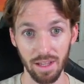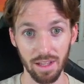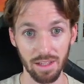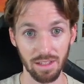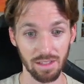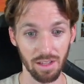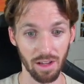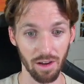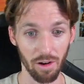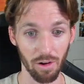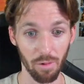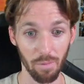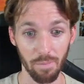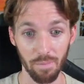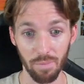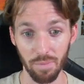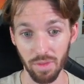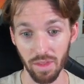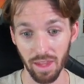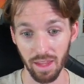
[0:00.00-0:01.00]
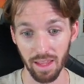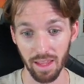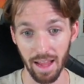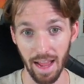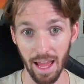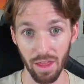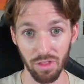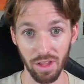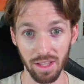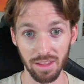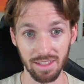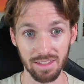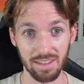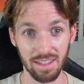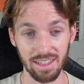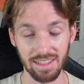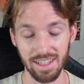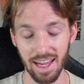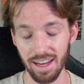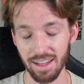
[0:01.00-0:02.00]
So I think this is
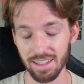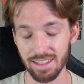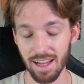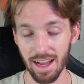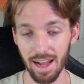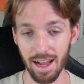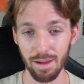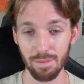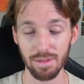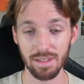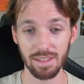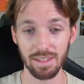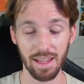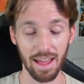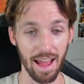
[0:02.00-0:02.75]
a sign of the times,